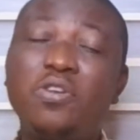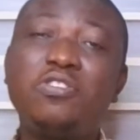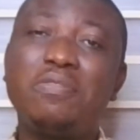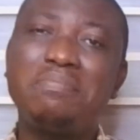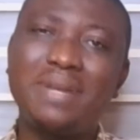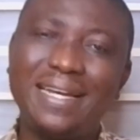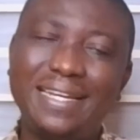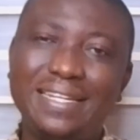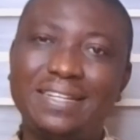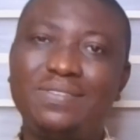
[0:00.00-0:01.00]
on your
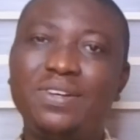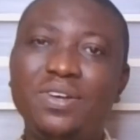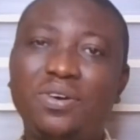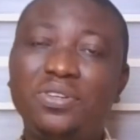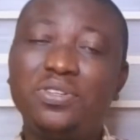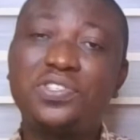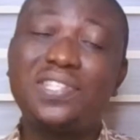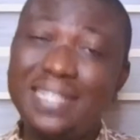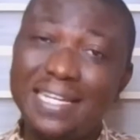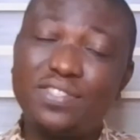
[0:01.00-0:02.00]
mind, on your
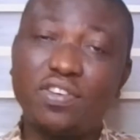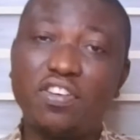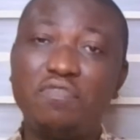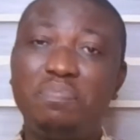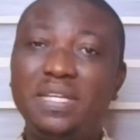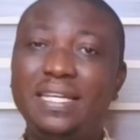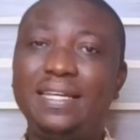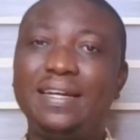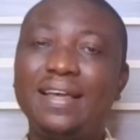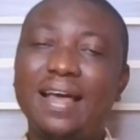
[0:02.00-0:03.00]
state of
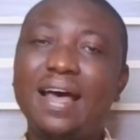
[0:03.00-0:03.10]
being,